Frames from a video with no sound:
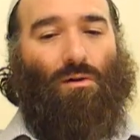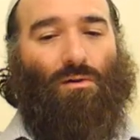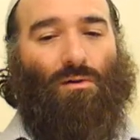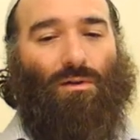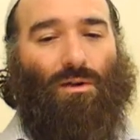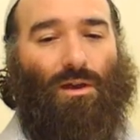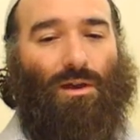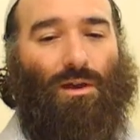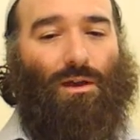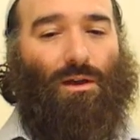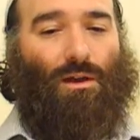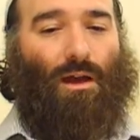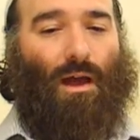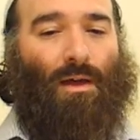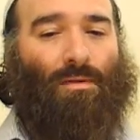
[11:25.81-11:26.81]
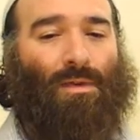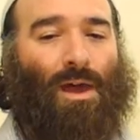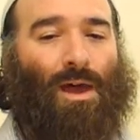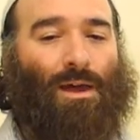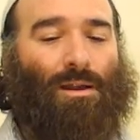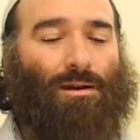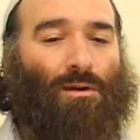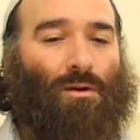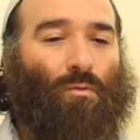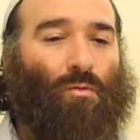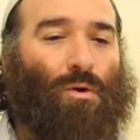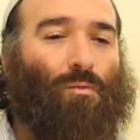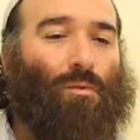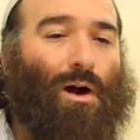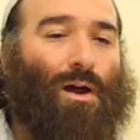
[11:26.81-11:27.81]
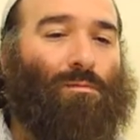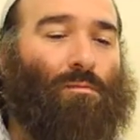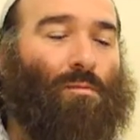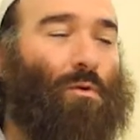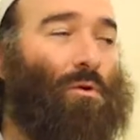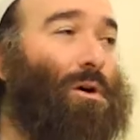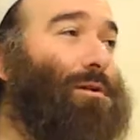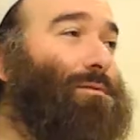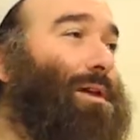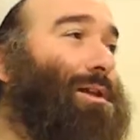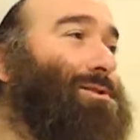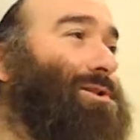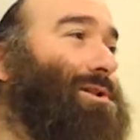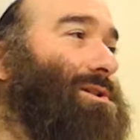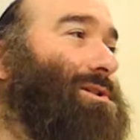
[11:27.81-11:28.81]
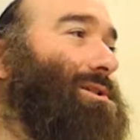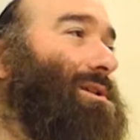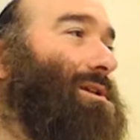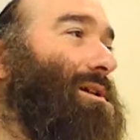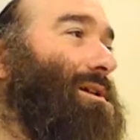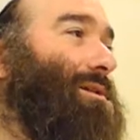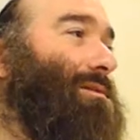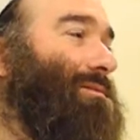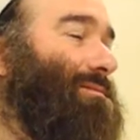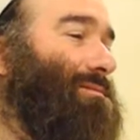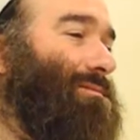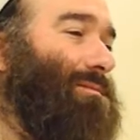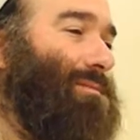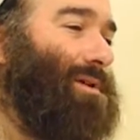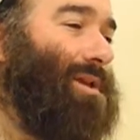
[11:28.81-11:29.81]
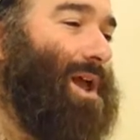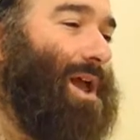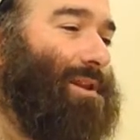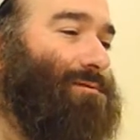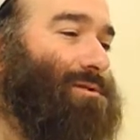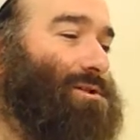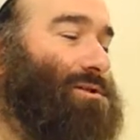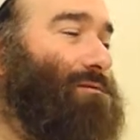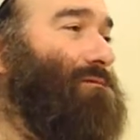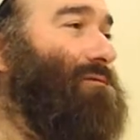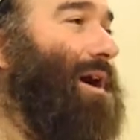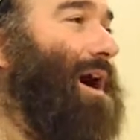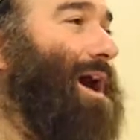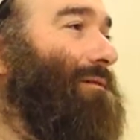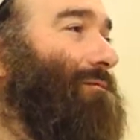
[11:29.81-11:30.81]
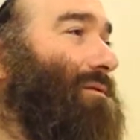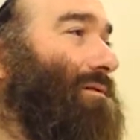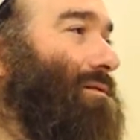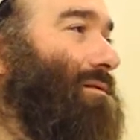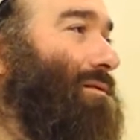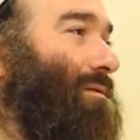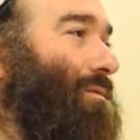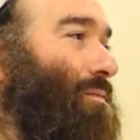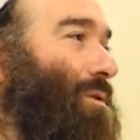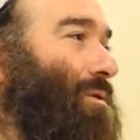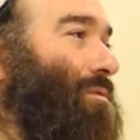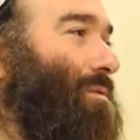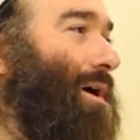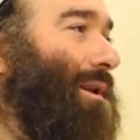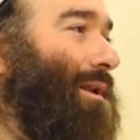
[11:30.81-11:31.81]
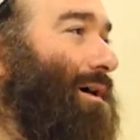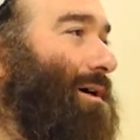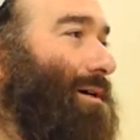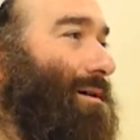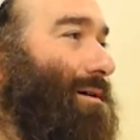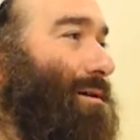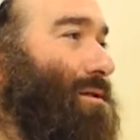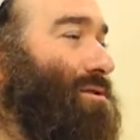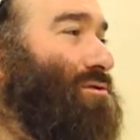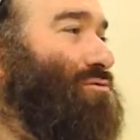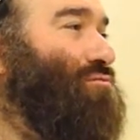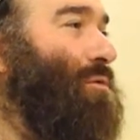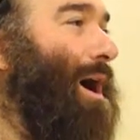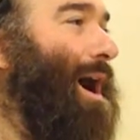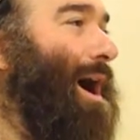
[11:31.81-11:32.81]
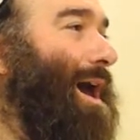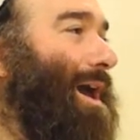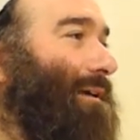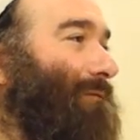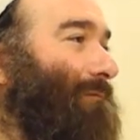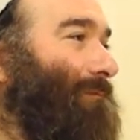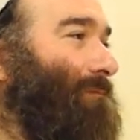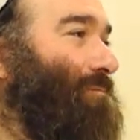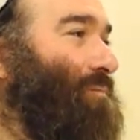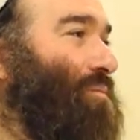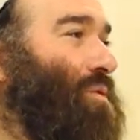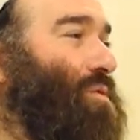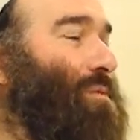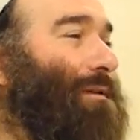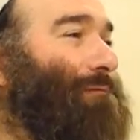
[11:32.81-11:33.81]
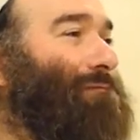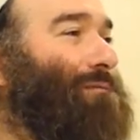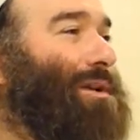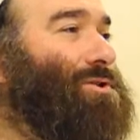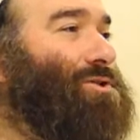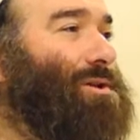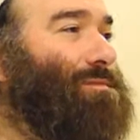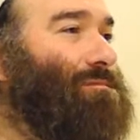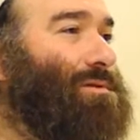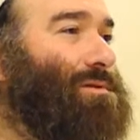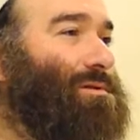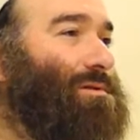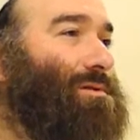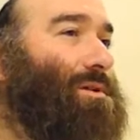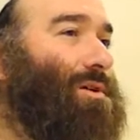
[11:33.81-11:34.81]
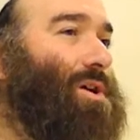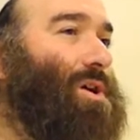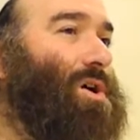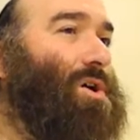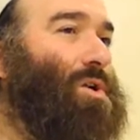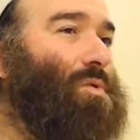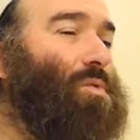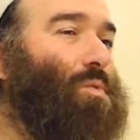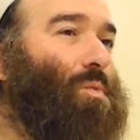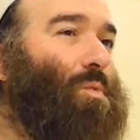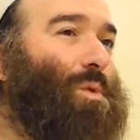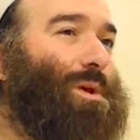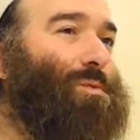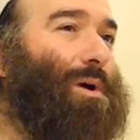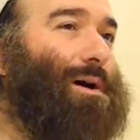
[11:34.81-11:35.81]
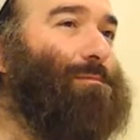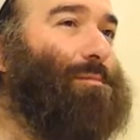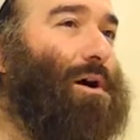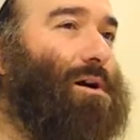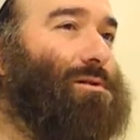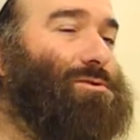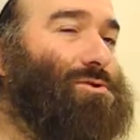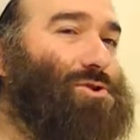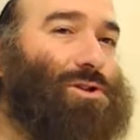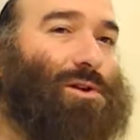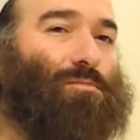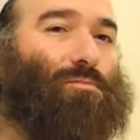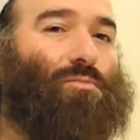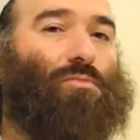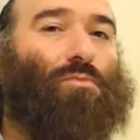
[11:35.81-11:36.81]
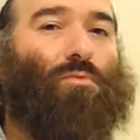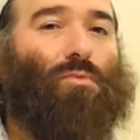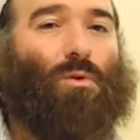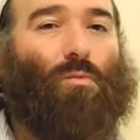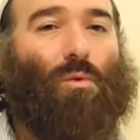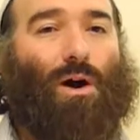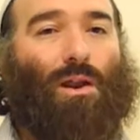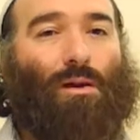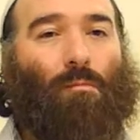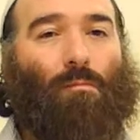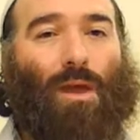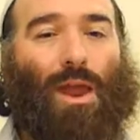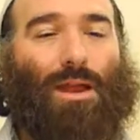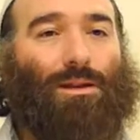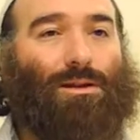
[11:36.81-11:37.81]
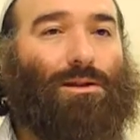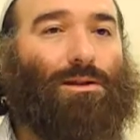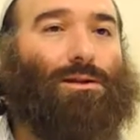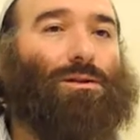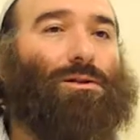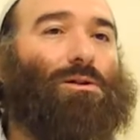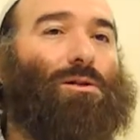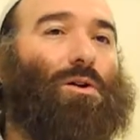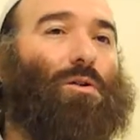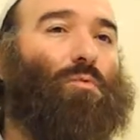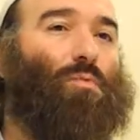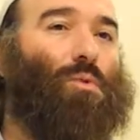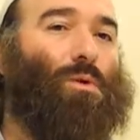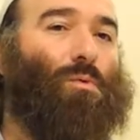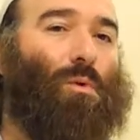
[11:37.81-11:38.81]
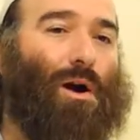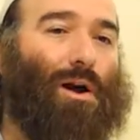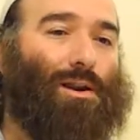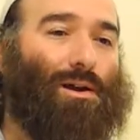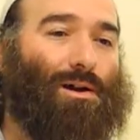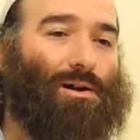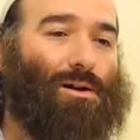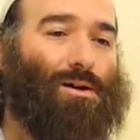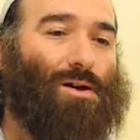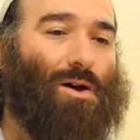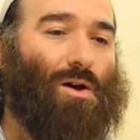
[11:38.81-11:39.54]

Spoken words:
And then we want more than just kind of survival. We want to thrive. We want friendship. We want partnership. We want a mate. We want to